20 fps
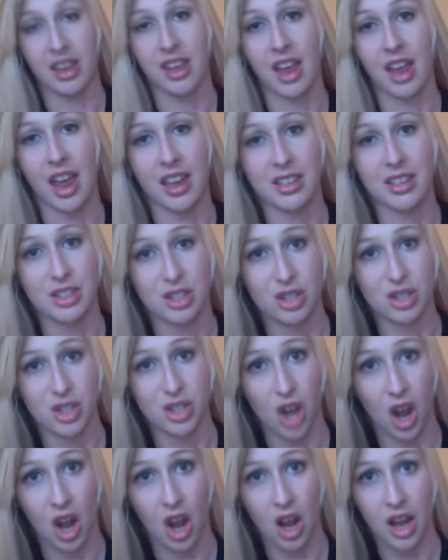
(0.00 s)
It adds
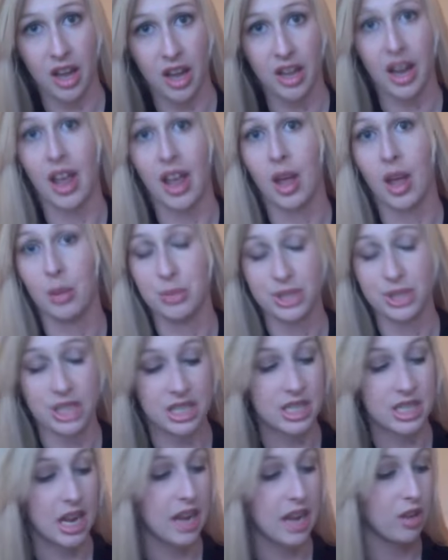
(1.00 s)
shine, it helps
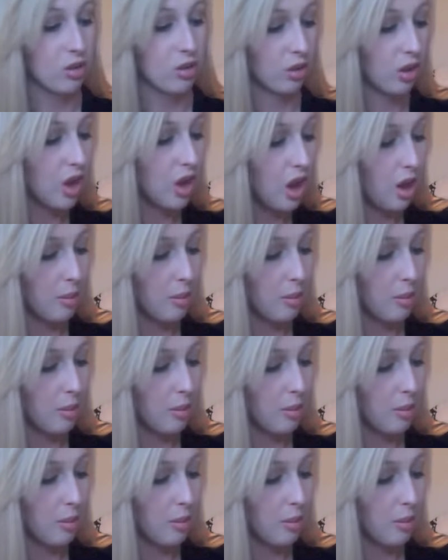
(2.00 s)
detangle,